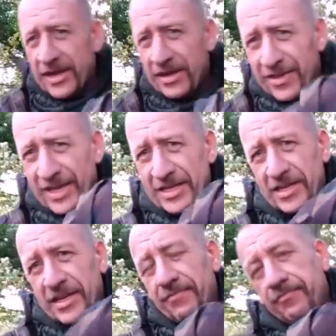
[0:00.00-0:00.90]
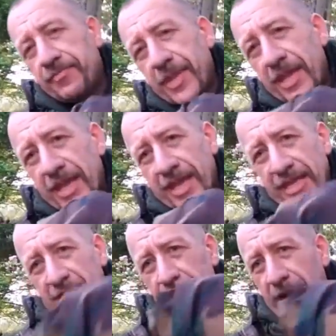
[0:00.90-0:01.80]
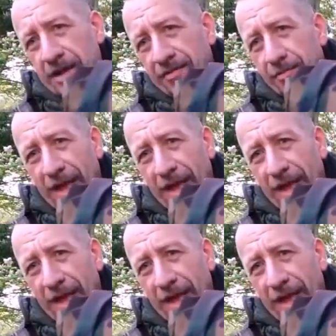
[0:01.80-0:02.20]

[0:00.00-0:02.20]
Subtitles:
Now this is my other